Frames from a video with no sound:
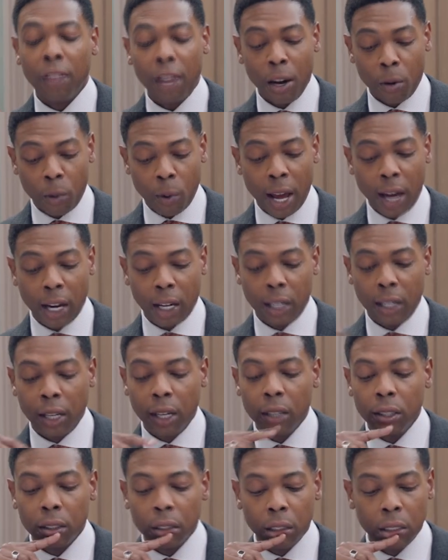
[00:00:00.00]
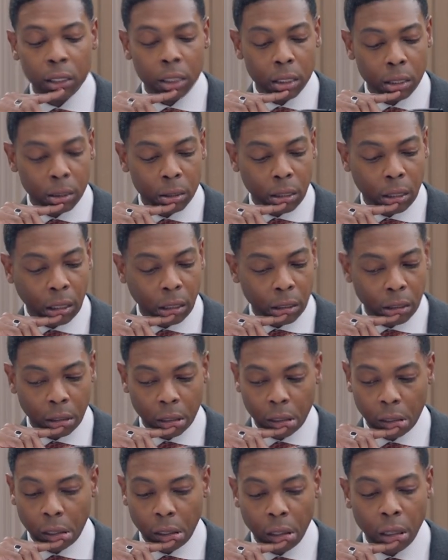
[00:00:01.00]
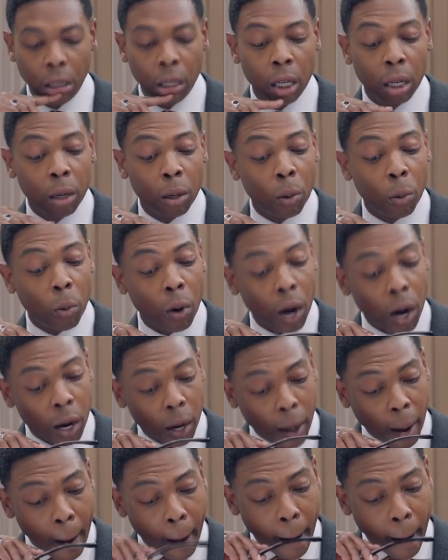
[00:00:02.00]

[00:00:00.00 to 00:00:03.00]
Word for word: theoretically, also technically, work.